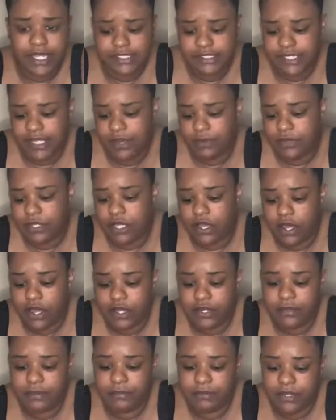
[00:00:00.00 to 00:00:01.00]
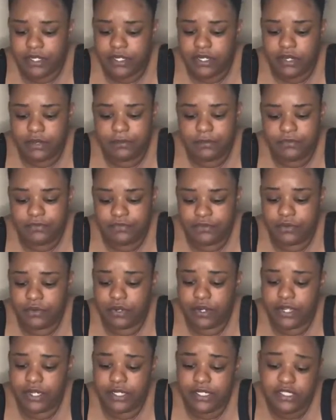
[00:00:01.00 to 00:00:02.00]
I said, we all done been there
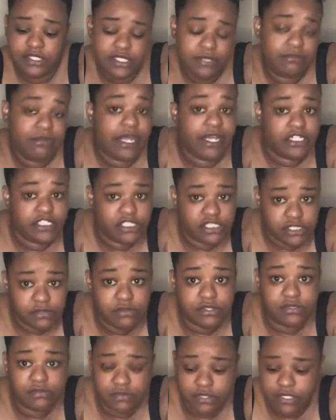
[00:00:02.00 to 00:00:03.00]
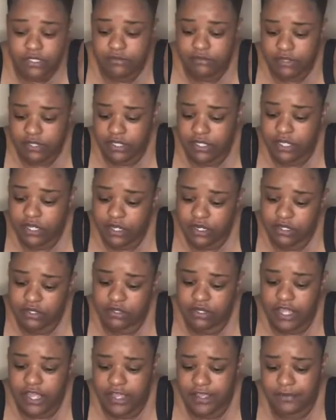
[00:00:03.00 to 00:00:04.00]
before, and it seemed like she was really, really
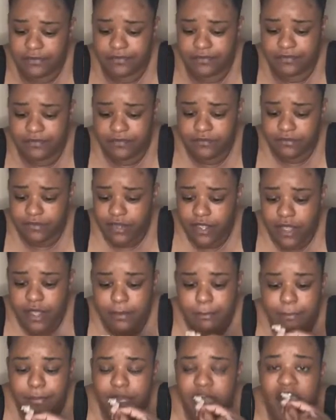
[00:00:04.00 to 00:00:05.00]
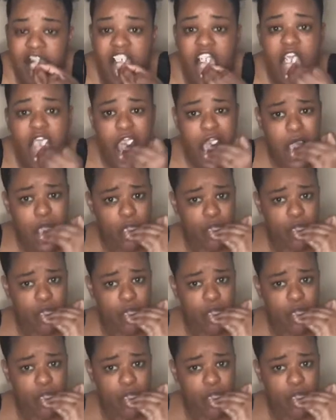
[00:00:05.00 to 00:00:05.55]
hurt. Like, but